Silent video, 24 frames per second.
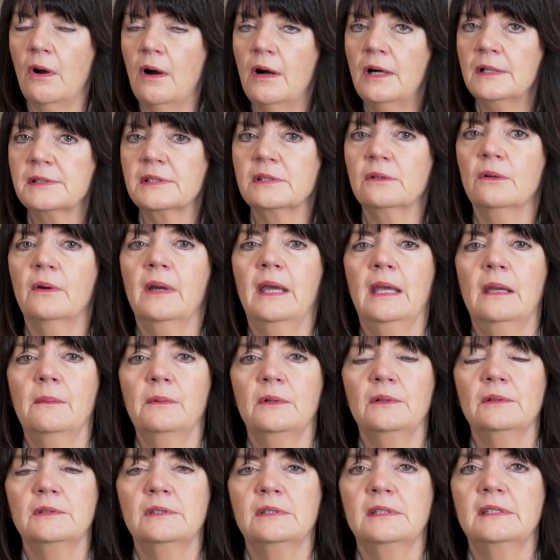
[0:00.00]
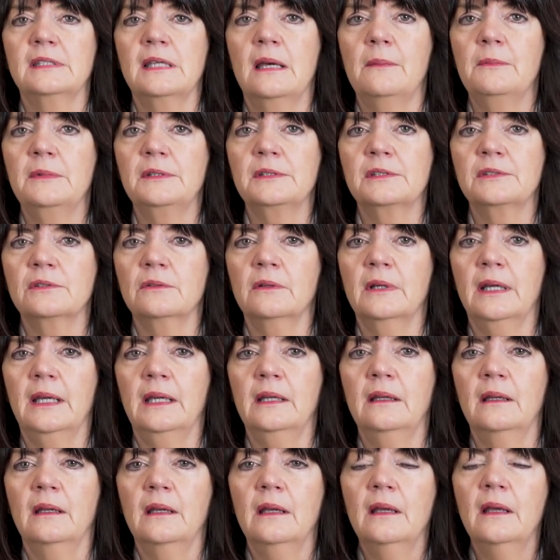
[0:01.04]
also able to
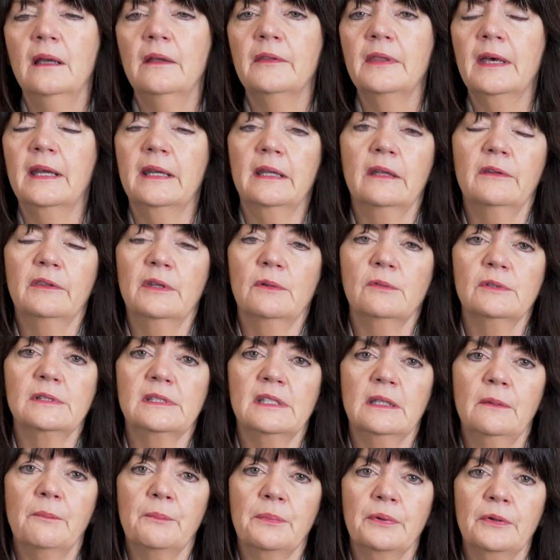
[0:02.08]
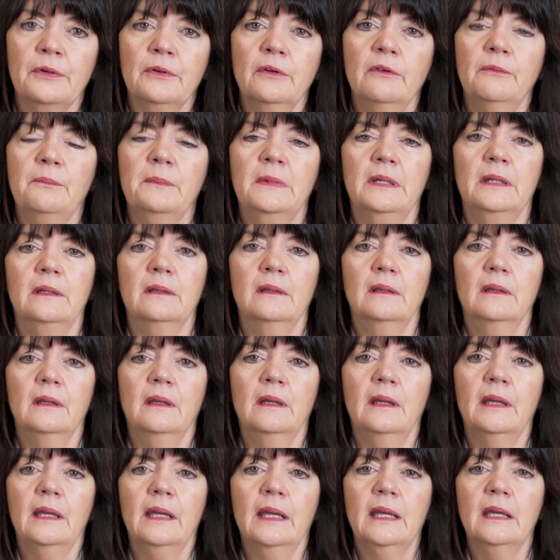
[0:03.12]
demonstrate that there was improvement
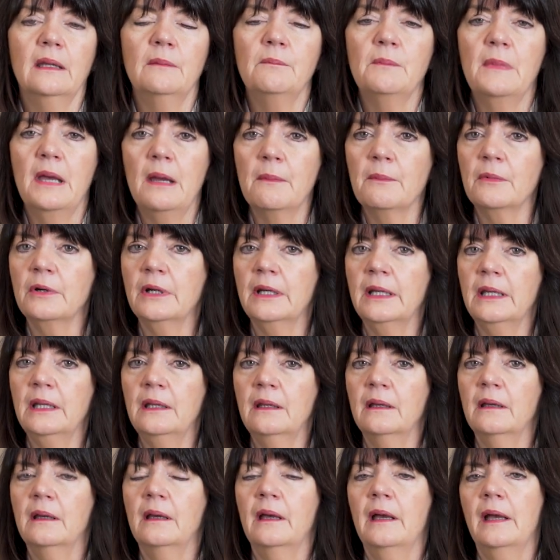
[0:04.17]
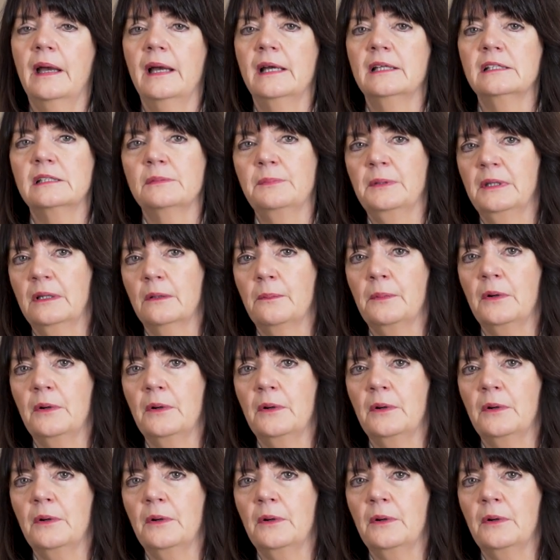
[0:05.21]
in memory and speed of